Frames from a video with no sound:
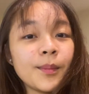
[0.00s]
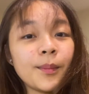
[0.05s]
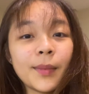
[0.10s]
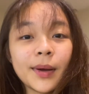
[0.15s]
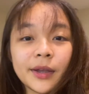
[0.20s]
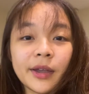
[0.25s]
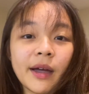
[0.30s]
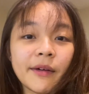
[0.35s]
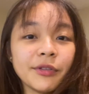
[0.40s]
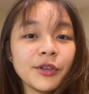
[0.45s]

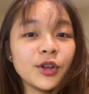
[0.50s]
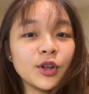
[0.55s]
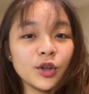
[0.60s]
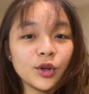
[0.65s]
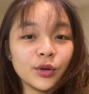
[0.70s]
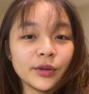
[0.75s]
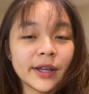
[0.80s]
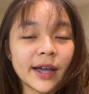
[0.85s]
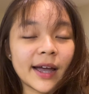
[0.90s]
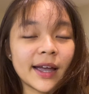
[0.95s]
But you have to
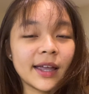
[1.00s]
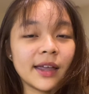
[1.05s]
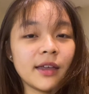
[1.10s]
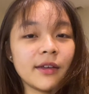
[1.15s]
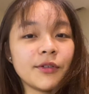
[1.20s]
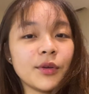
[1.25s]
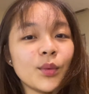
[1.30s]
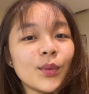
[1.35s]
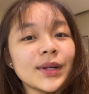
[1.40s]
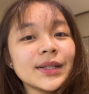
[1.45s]
know that
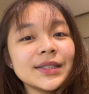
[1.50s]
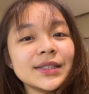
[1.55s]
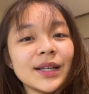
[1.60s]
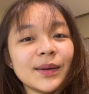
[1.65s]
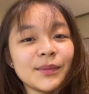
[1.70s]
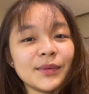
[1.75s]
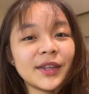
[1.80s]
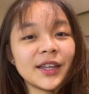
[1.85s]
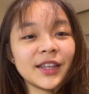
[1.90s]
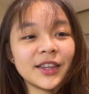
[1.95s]
if you want
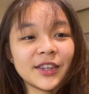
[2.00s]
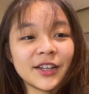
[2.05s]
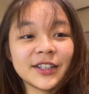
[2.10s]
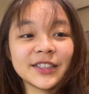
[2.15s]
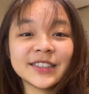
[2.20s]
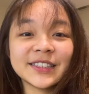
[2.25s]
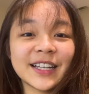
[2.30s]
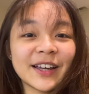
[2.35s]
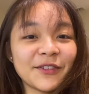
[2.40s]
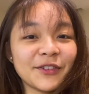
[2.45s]
something,
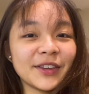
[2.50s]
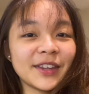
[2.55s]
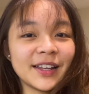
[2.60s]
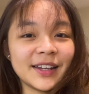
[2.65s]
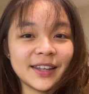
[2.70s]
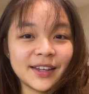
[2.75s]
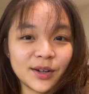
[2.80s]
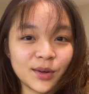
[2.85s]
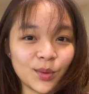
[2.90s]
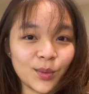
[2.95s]
there's
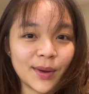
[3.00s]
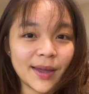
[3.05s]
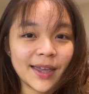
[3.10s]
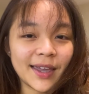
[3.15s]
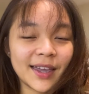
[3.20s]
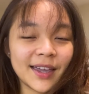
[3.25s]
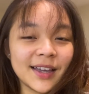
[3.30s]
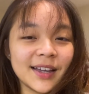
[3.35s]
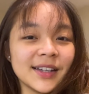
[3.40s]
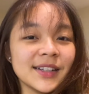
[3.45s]
definitely a
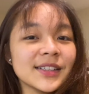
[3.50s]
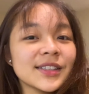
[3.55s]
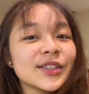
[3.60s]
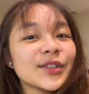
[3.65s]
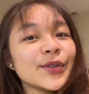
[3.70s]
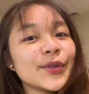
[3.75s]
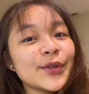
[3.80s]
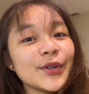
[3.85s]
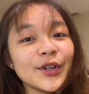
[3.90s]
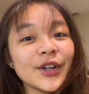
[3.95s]
way.
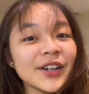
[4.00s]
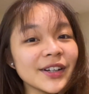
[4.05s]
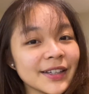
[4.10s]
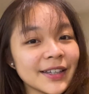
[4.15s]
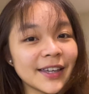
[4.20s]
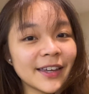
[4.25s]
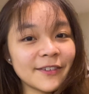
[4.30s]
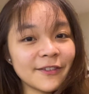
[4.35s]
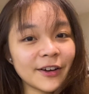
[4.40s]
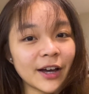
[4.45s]
So do
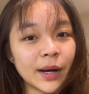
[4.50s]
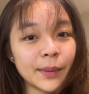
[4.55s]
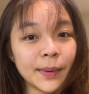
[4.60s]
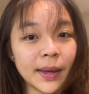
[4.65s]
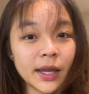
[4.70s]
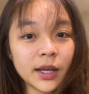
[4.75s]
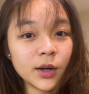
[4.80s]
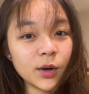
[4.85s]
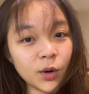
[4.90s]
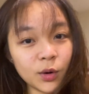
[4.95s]
not give
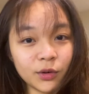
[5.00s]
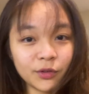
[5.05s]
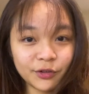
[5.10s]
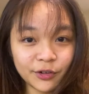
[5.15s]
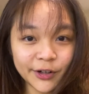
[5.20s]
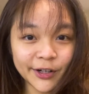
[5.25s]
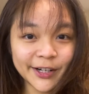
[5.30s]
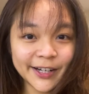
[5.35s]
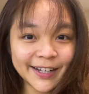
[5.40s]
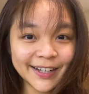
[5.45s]
up and go
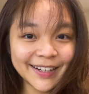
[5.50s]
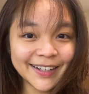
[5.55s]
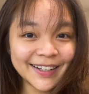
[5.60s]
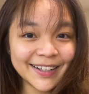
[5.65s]
for it.